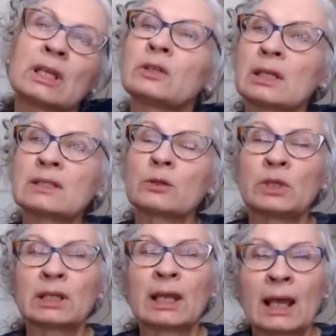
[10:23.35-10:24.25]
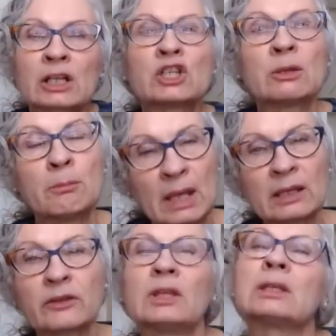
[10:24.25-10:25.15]
nowadays that we can actually
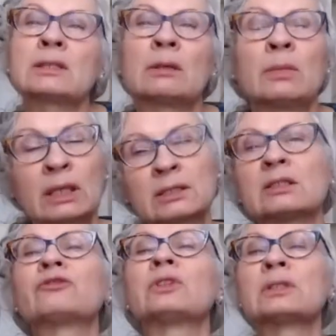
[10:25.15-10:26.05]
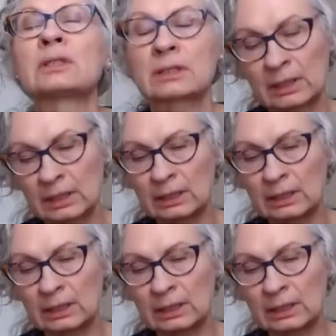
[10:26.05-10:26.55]
make things that make a difference